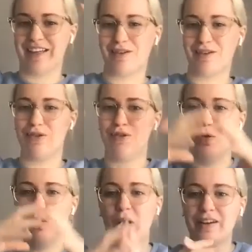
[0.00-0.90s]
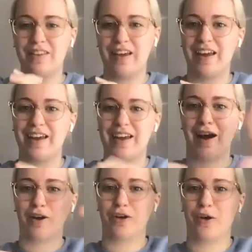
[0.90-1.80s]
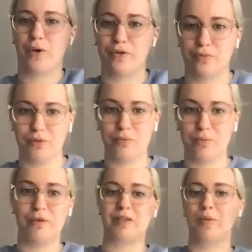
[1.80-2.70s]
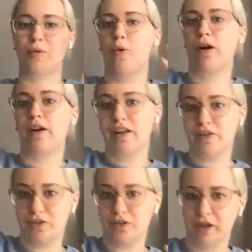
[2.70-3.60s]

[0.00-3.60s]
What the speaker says: Like you do one thing and now you're going through municipal court and circuit